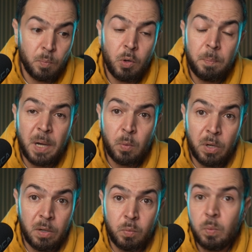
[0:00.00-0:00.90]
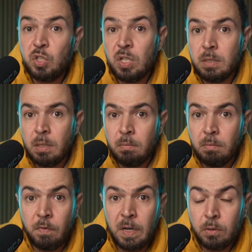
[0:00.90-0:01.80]
more power, which is
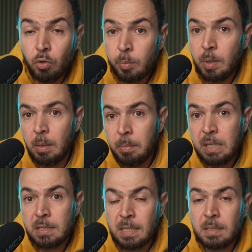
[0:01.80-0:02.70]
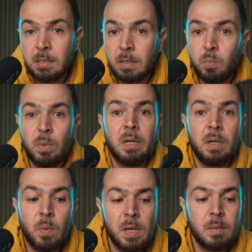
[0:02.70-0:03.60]
very normal. A bigger sensor will
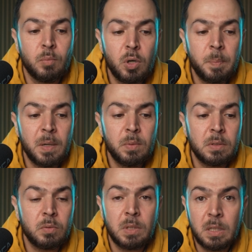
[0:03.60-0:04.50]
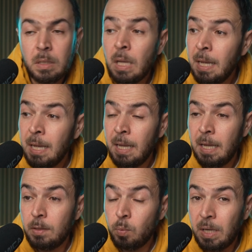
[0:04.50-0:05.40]
require more power to run.
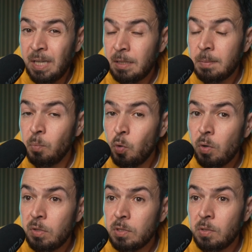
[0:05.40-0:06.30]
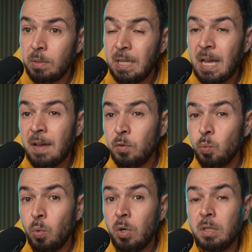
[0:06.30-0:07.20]
It will heat more, so they have to
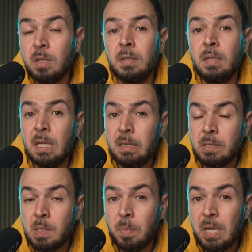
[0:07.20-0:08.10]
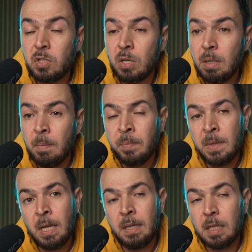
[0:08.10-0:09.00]
work the heat dissipation.
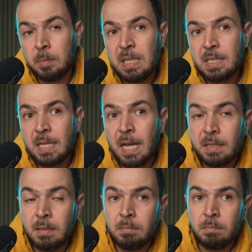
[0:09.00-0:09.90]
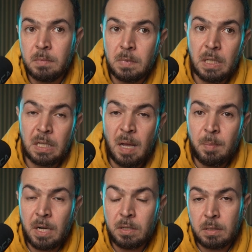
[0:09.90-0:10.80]
That means that the
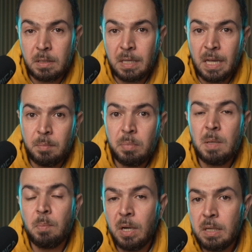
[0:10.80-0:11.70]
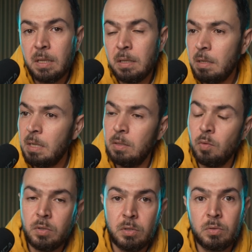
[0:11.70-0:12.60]
camera can be bulkier in
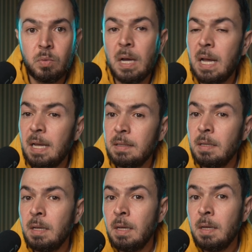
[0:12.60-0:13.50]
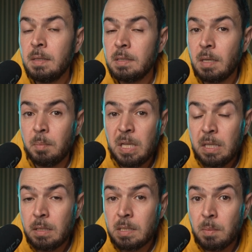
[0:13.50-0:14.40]
order to add some
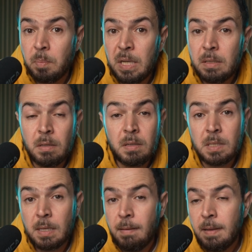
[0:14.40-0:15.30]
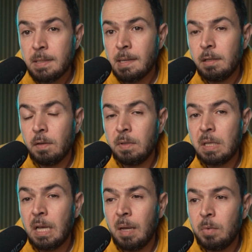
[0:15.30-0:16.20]
heat dissipators inside of the
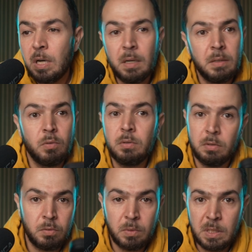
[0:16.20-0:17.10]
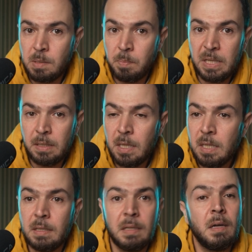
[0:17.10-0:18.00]
camera in order to dissipate the
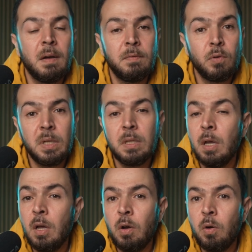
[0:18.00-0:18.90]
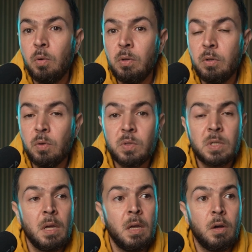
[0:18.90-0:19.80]
heat and avoid all those
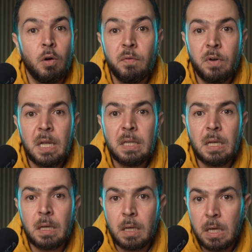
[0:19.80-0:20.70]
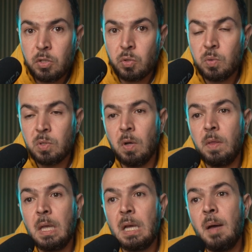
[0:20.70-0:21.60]
overheating issues
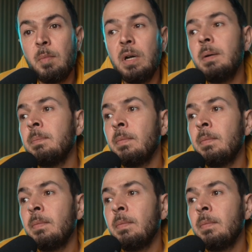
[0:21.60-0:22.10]
on the camera.